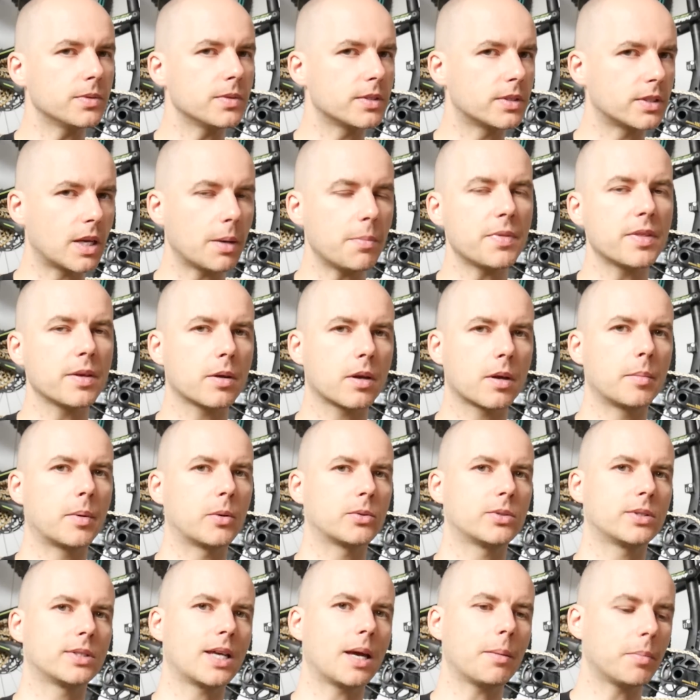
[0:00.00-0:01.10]
Something
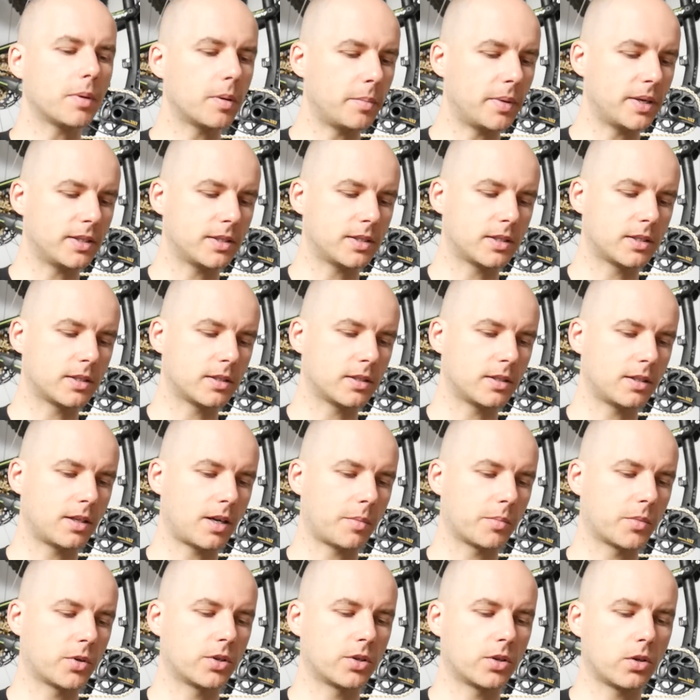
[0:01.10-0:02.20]
about supplements
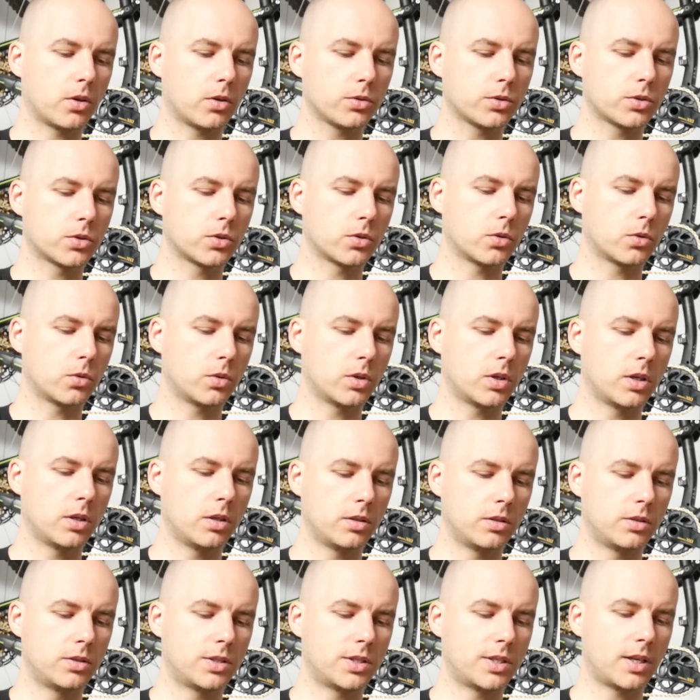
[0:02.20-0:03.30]
I'm gonna also
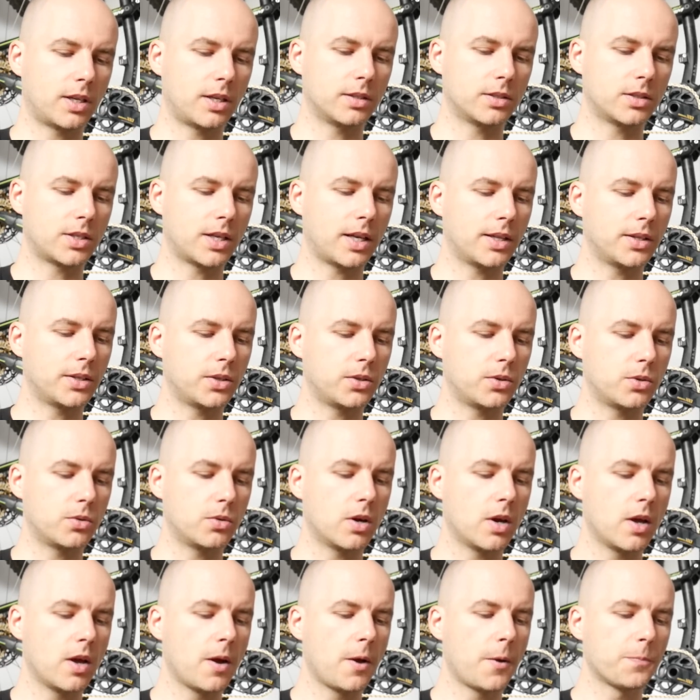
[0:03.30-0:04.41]
tell you
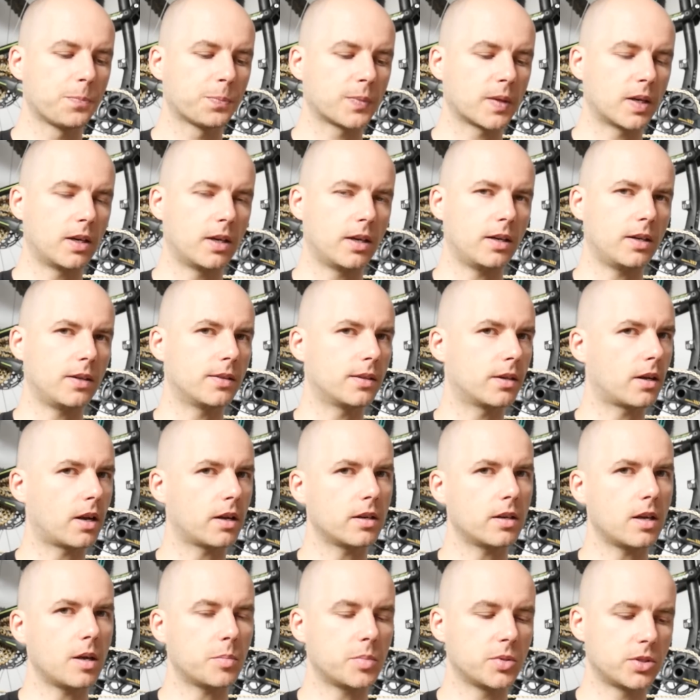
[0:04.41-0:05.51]
in
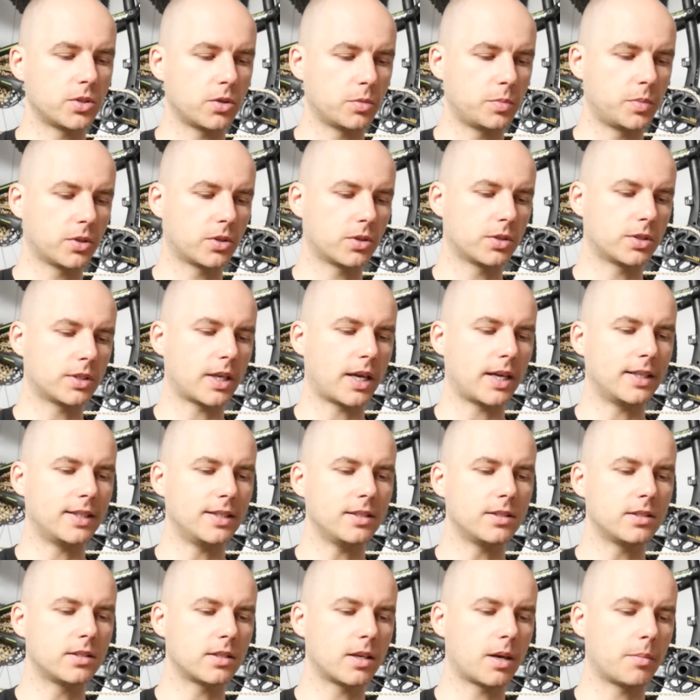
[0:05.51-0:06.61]
another episode, because I
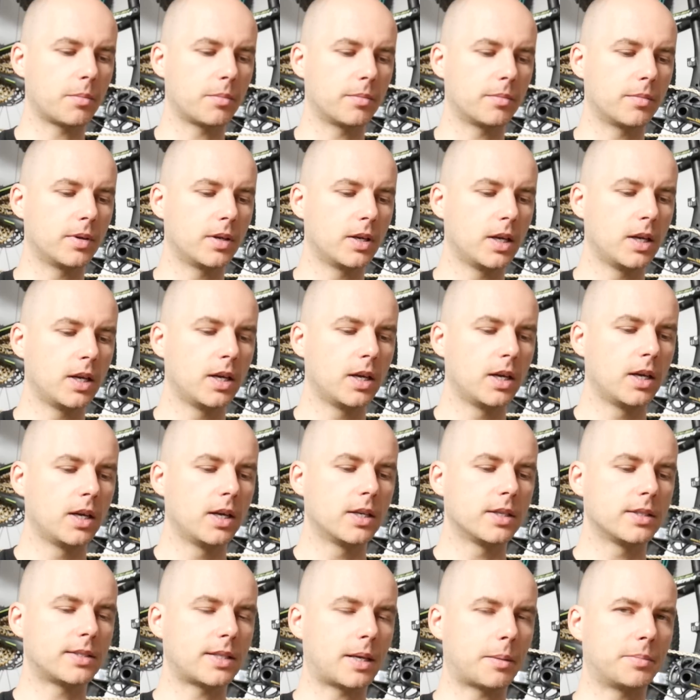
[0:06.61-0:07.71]
did some
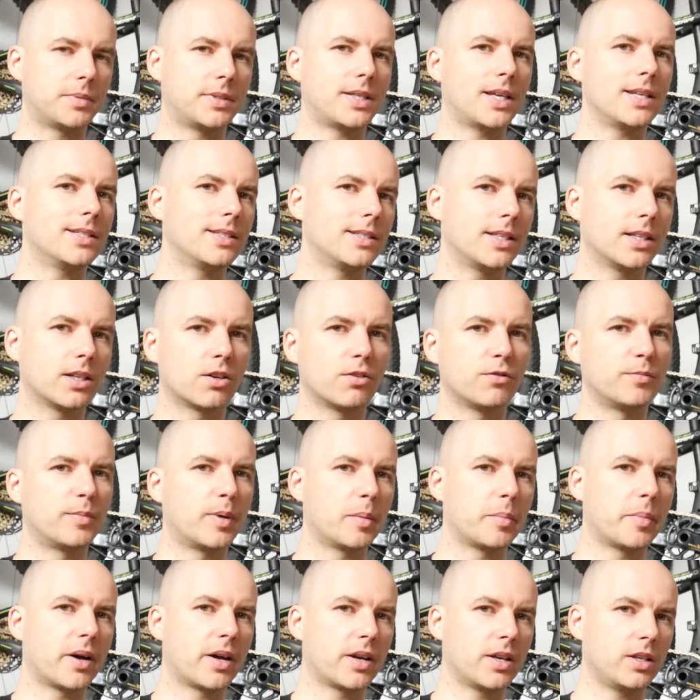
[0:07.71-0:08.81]
testing of
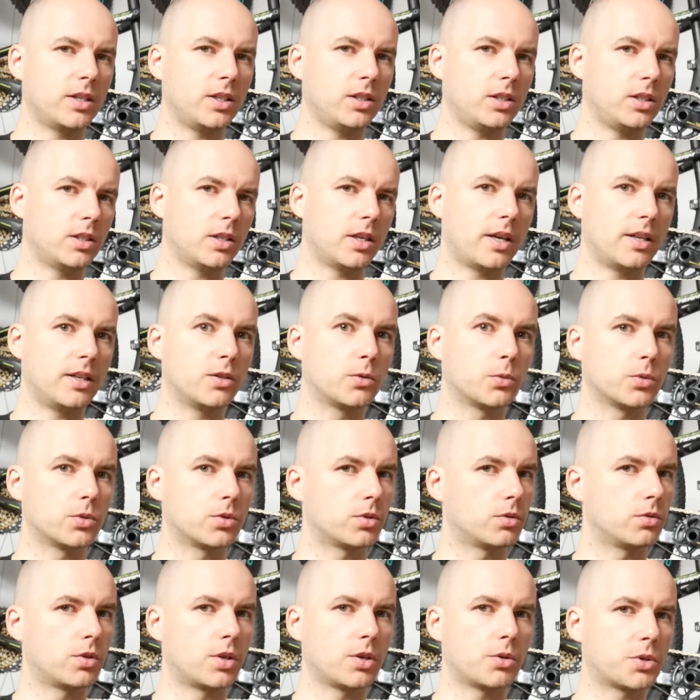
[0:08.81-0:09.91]
my body, and
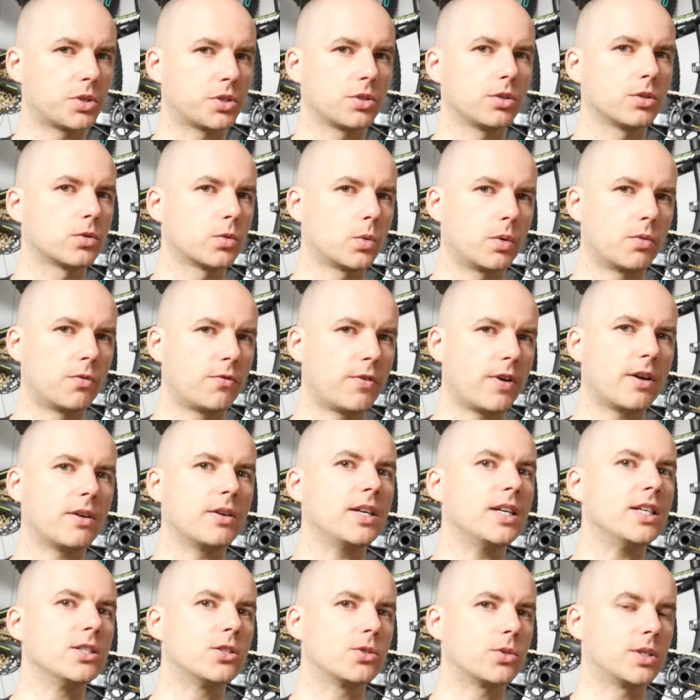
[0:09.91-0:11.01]
the results were very
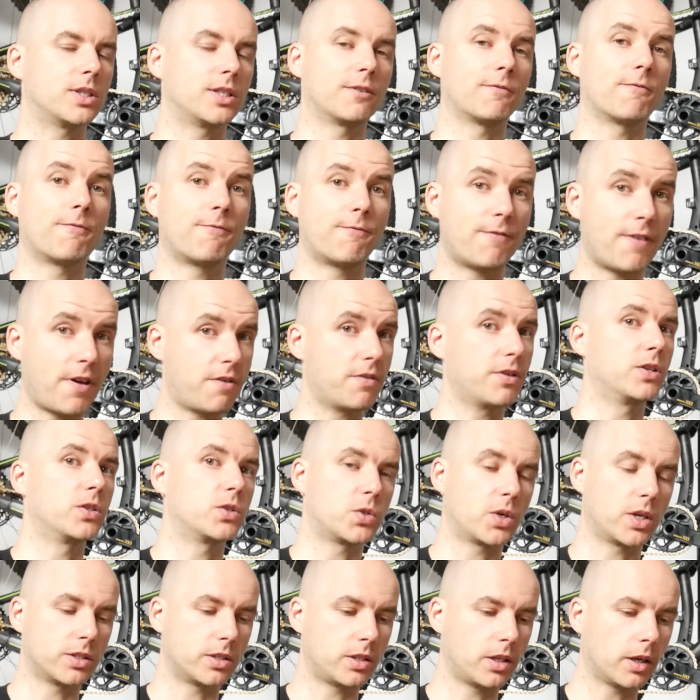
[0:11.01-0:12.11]
interesting, very
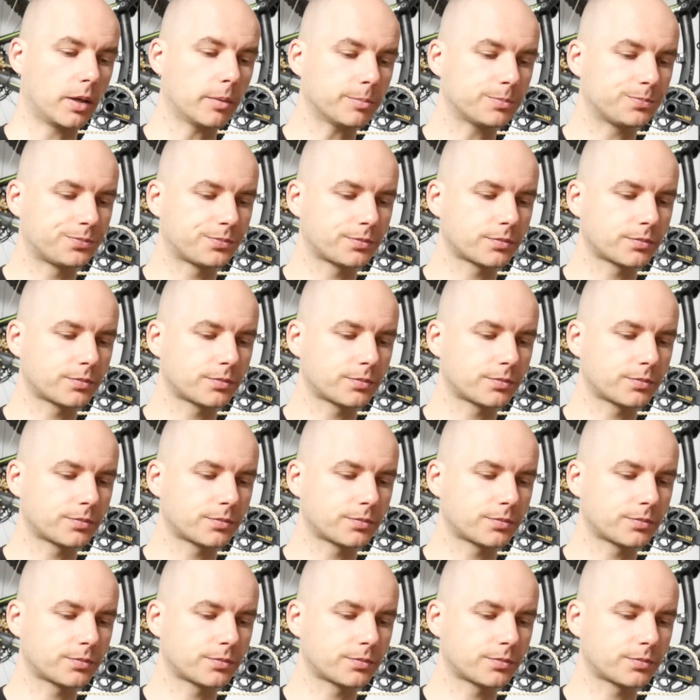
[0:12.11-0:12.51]
interesting.